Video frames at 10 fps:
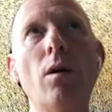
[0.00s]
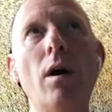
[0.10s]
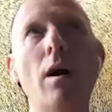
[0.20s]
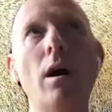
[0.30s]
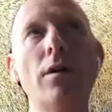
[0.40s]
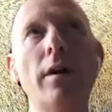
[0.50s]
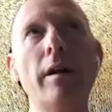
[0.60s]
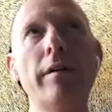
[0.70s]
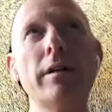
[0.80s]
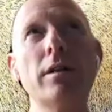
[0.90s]
other
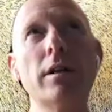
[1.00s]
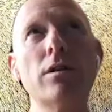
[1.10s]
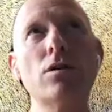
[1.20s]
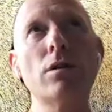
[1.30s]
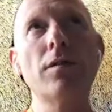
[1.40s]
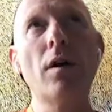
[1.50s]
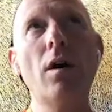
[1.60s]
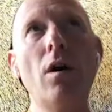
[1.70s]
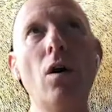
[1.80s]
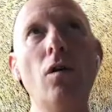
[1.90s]
areas that sort of
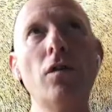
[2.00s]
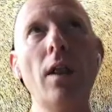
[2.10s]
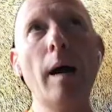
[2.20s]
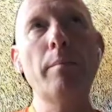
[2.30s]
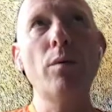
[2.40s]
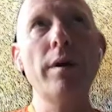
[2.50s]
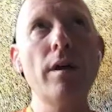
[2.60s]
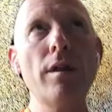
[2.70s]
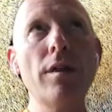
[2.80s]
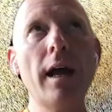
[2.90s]
overlap
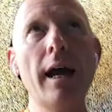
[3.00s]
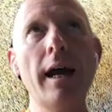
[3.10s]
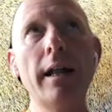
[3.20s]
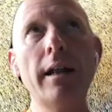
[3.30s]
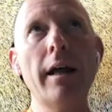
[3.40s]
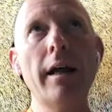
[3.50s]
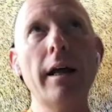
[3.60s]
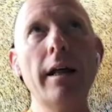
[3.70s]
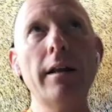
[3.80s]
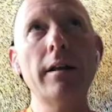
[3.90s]
with and
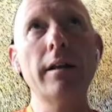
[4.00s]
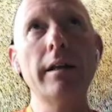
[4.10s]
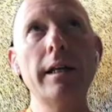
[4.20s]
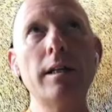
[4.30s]
need to